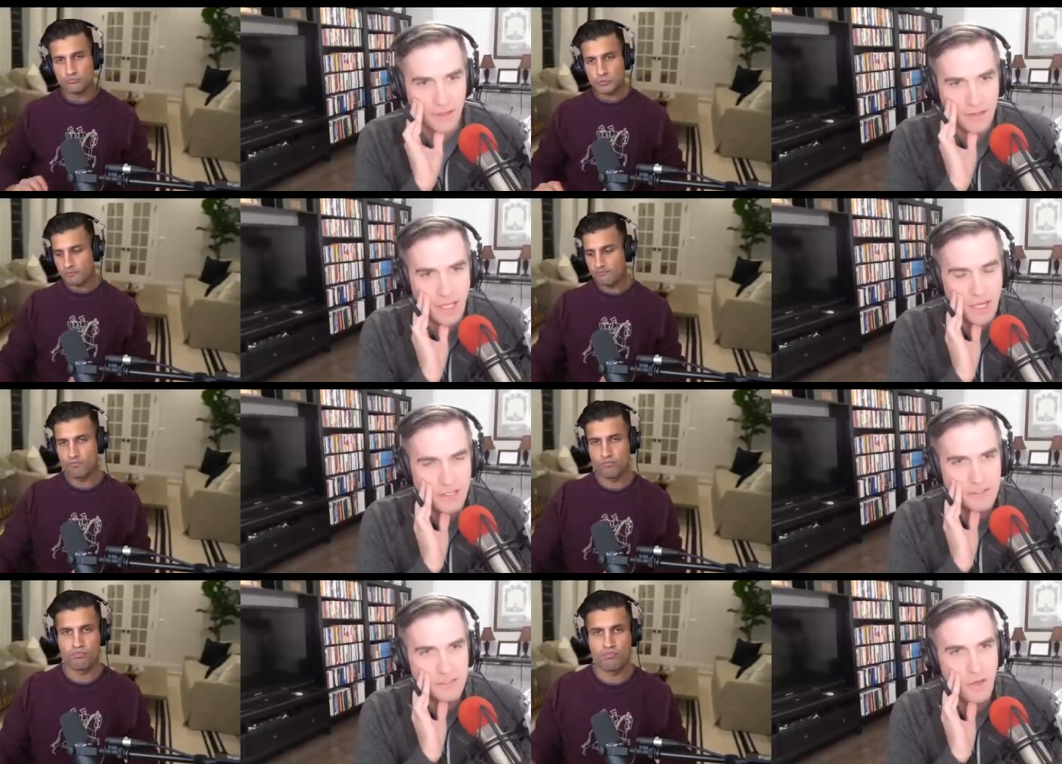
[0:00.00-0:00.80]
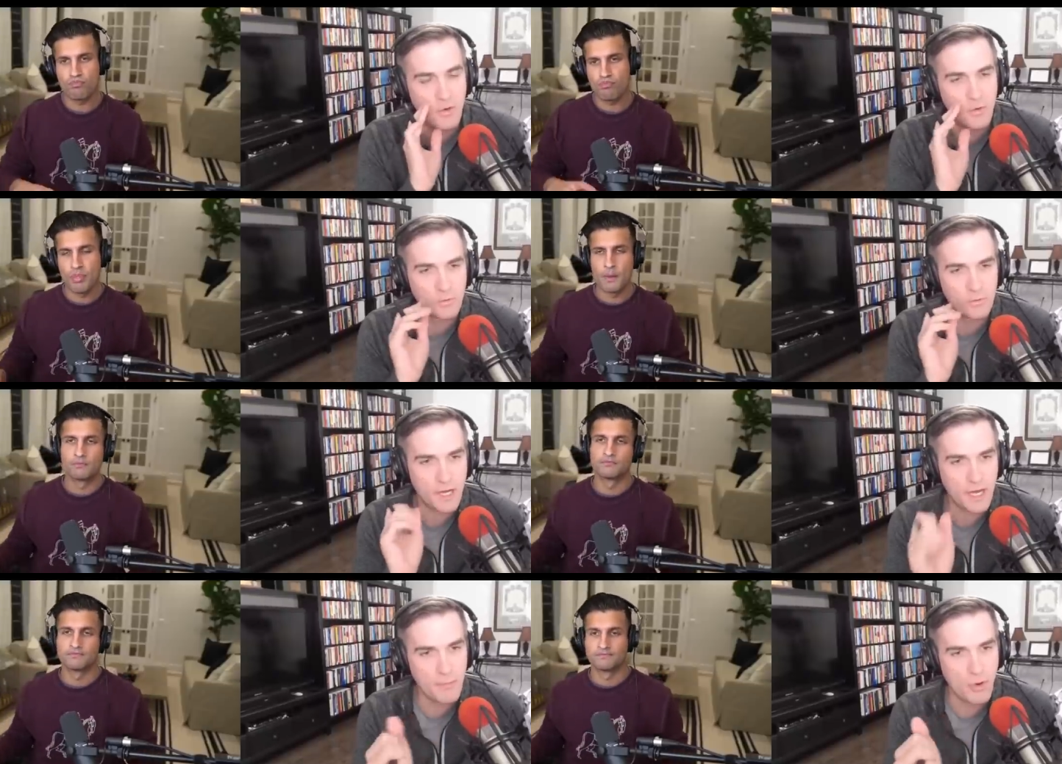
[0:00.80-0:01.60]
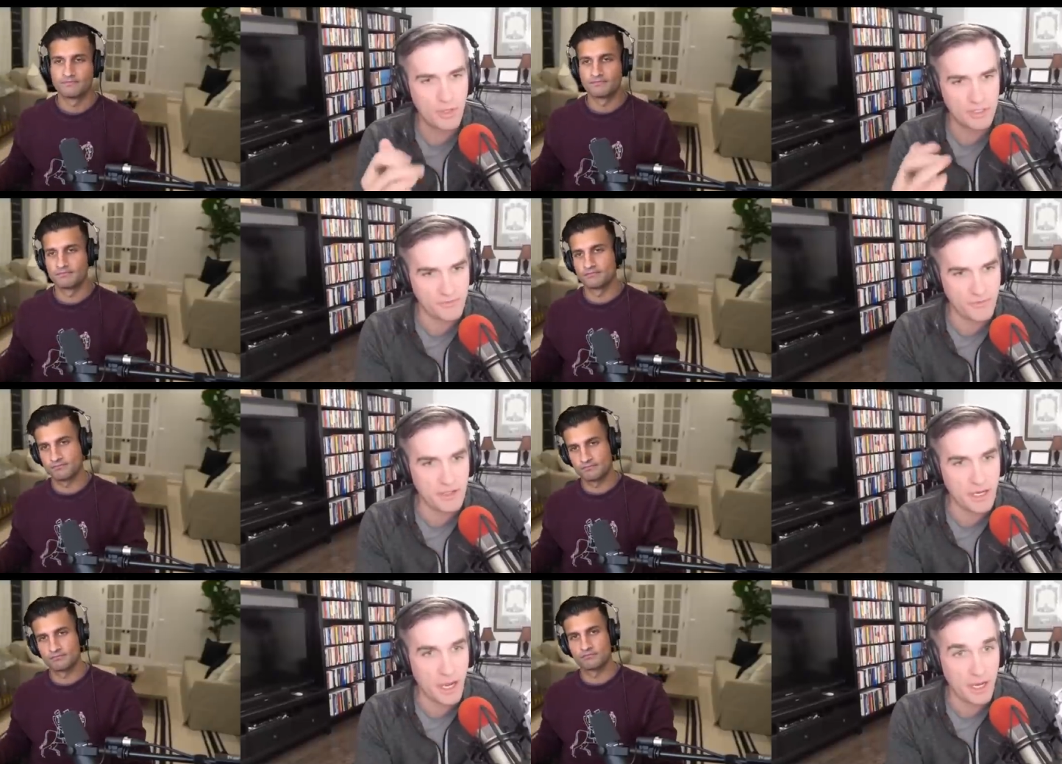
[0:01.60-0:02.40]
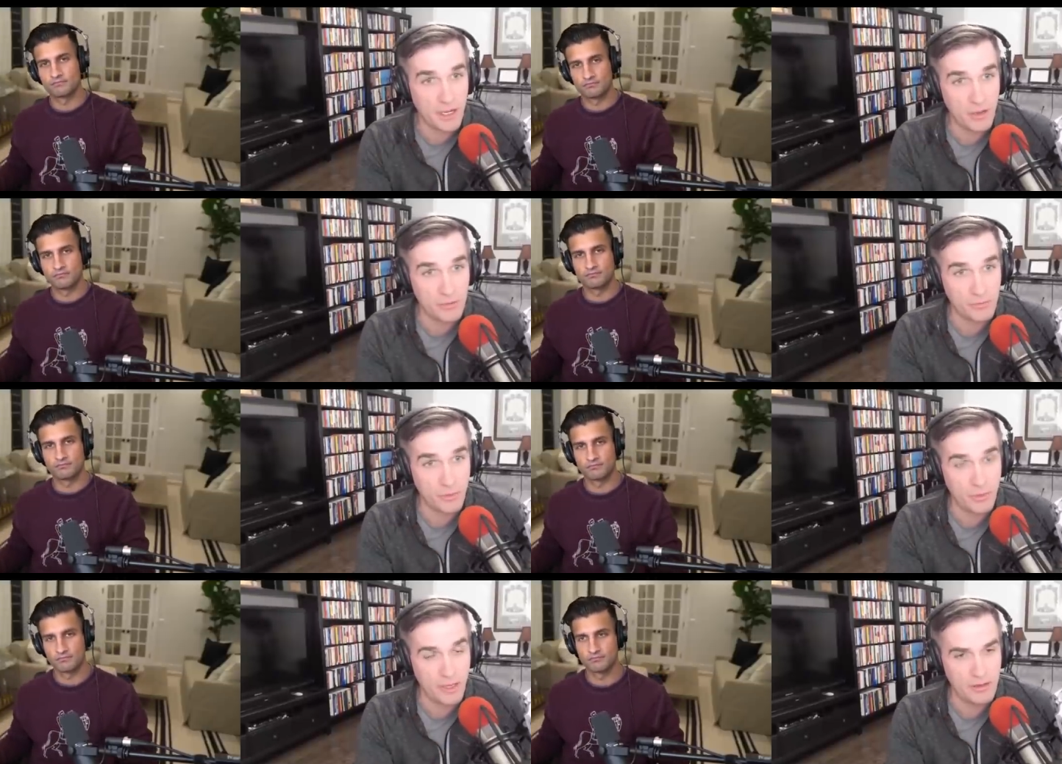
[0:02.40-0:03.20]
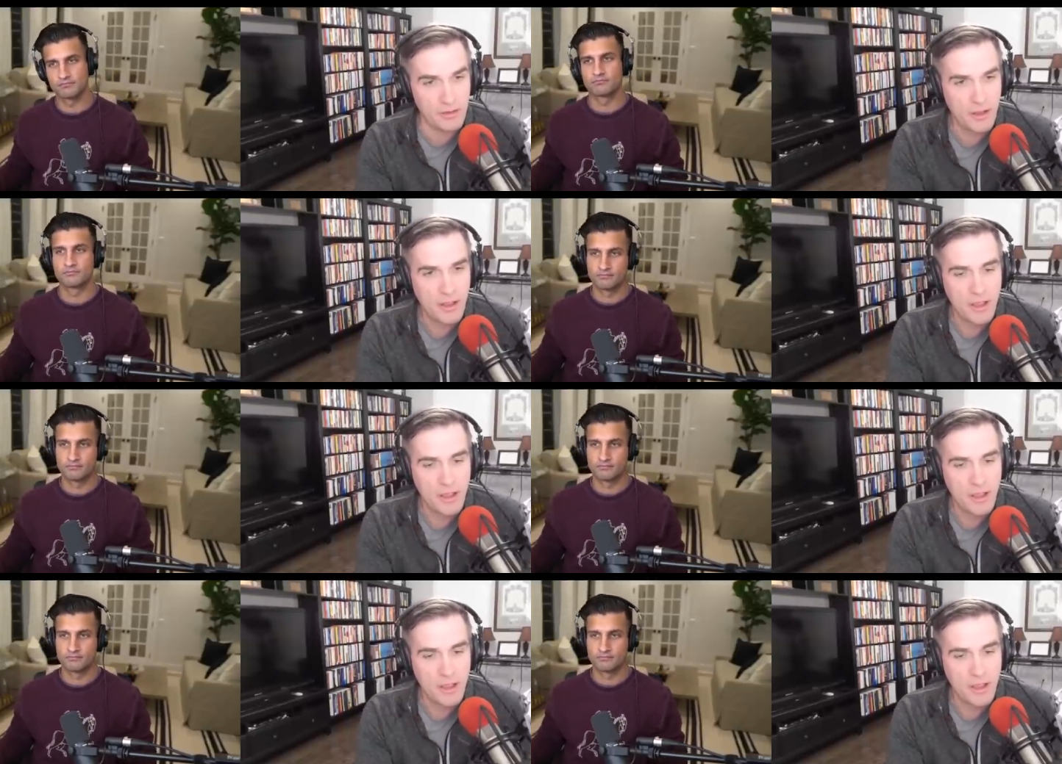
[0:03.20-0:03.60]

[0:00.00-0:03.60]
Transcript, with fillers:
Speaker 1: it. And it's so readable. It's fun to kind of go through it.